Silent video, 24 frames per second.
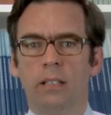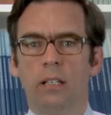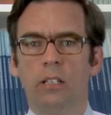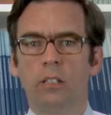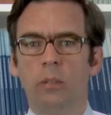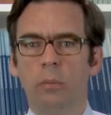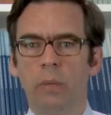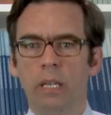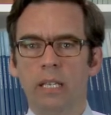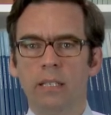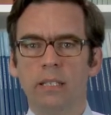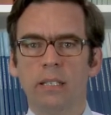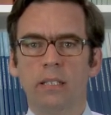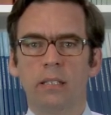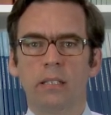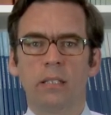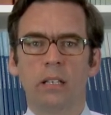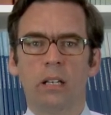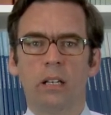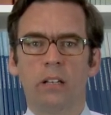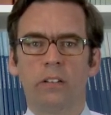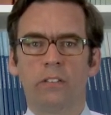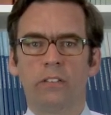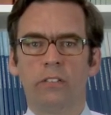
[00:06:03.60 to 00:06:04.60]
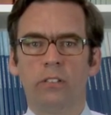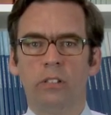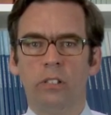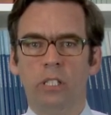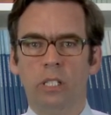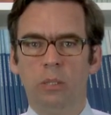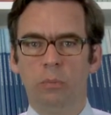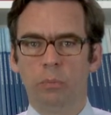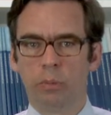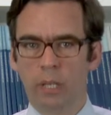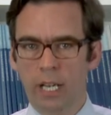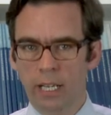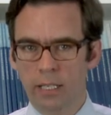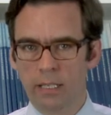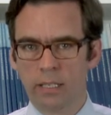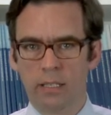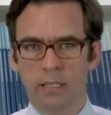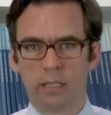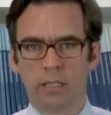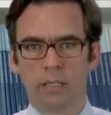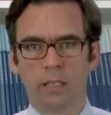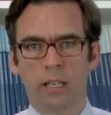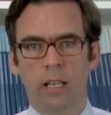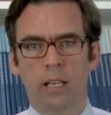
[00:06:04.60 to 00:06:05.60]
on the basis of the
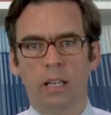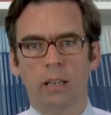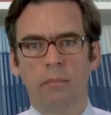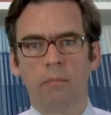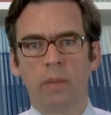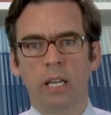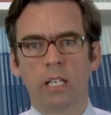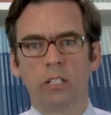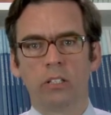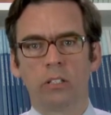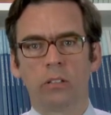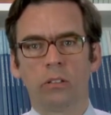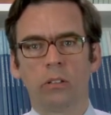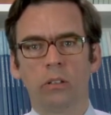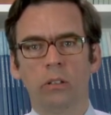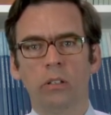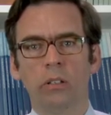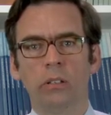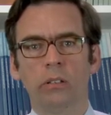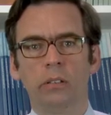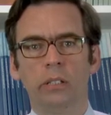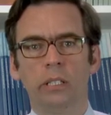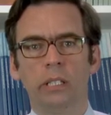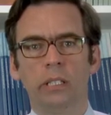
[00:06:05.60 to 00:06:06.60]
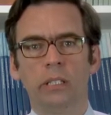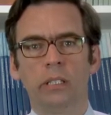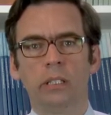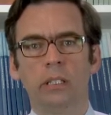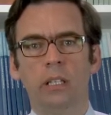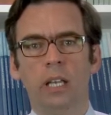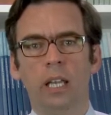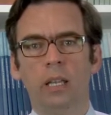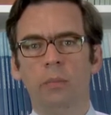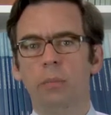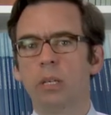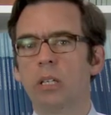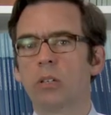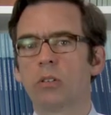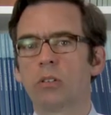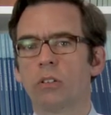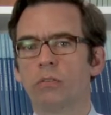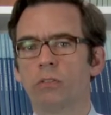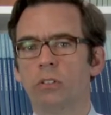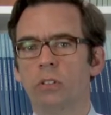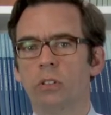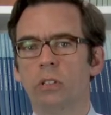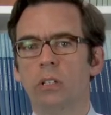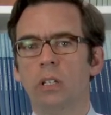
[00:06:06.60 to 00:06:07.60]
practice I mentioned earlier, and because
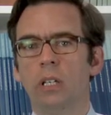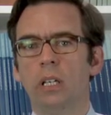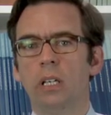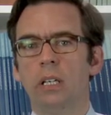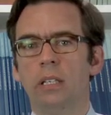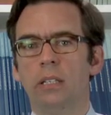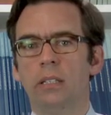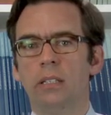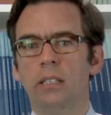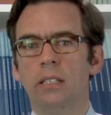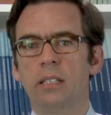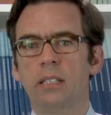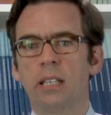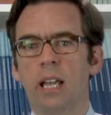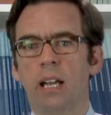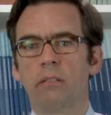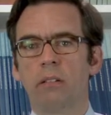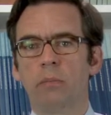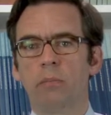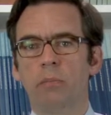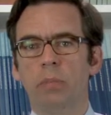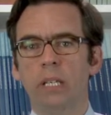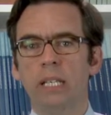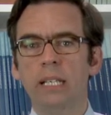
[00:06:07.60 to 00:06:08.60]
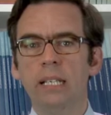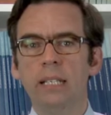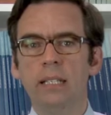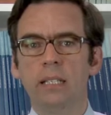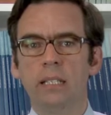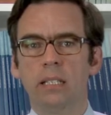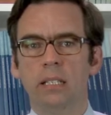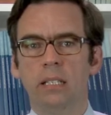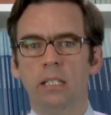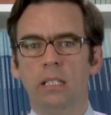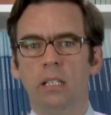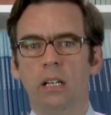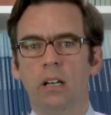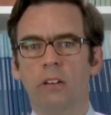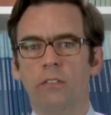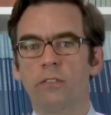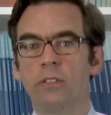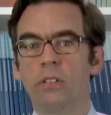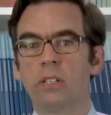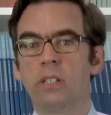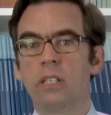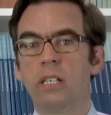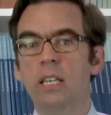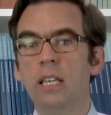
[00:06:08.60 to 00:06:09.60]
of the desirability of
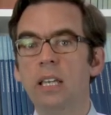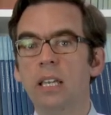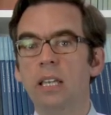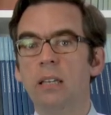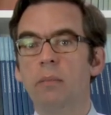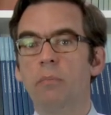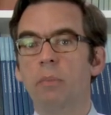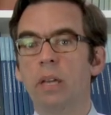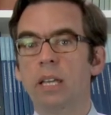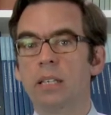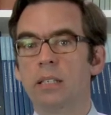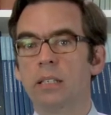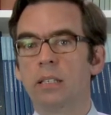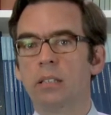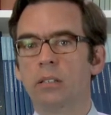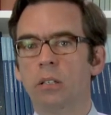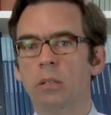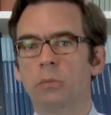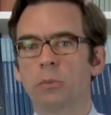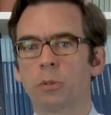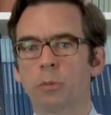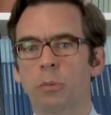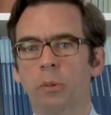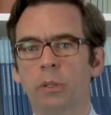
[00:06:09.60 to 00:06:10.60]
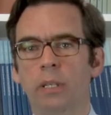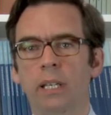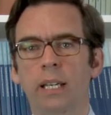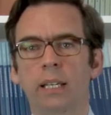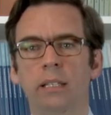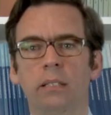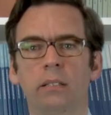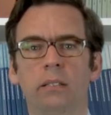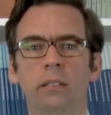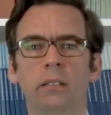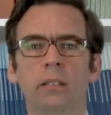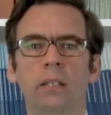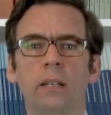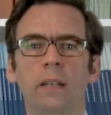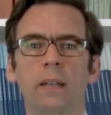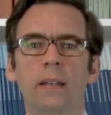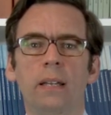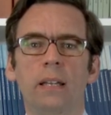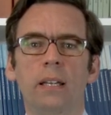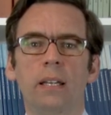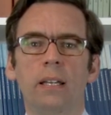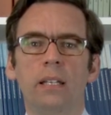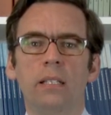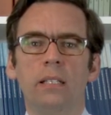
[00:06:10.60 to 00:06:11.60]
seeing basic norms protected,
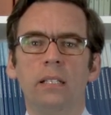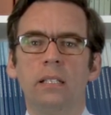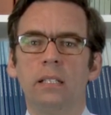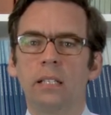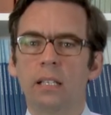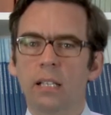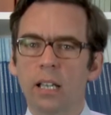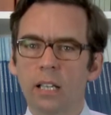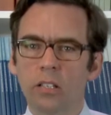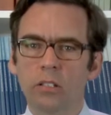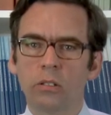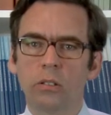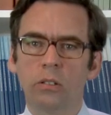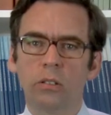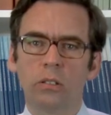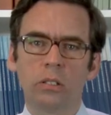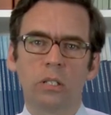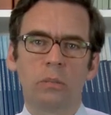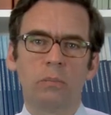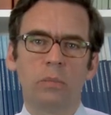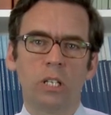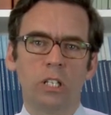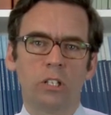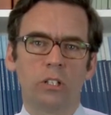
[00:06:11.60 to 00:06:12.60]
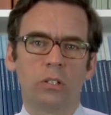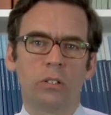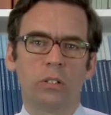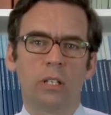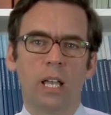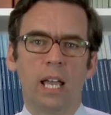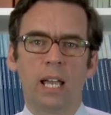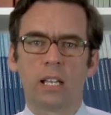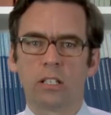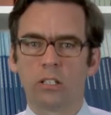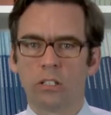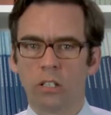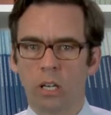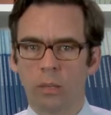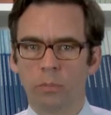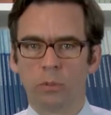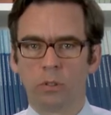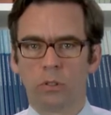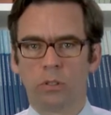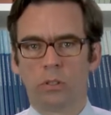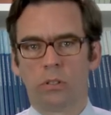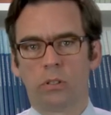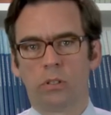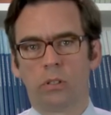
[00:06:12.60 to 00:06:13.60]
the International Law Commission
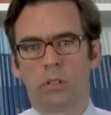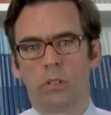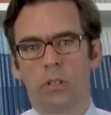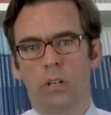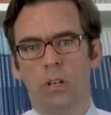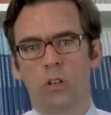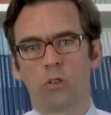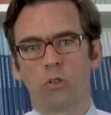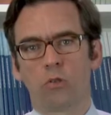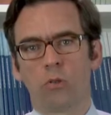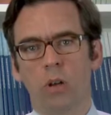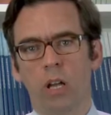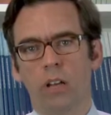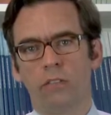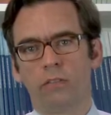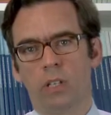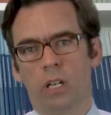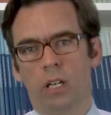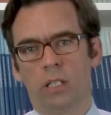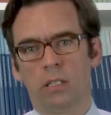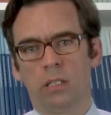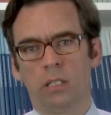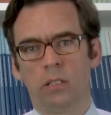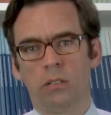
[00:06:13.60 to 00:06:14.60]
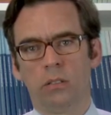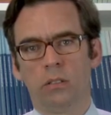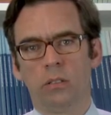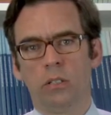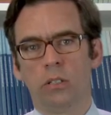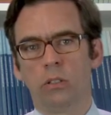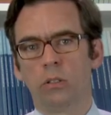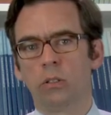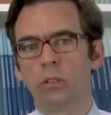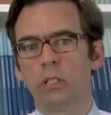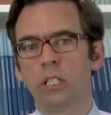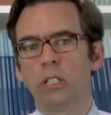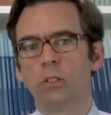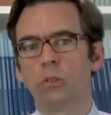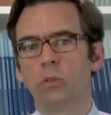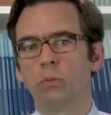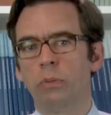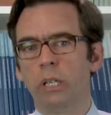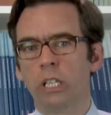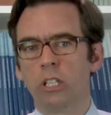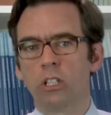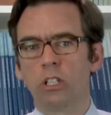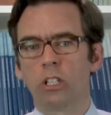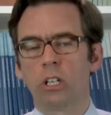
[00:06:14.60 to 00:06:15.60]
adopted a draft article according to
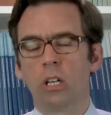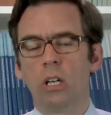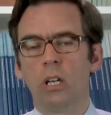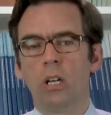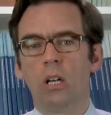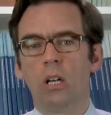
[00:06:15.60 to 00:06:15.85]
which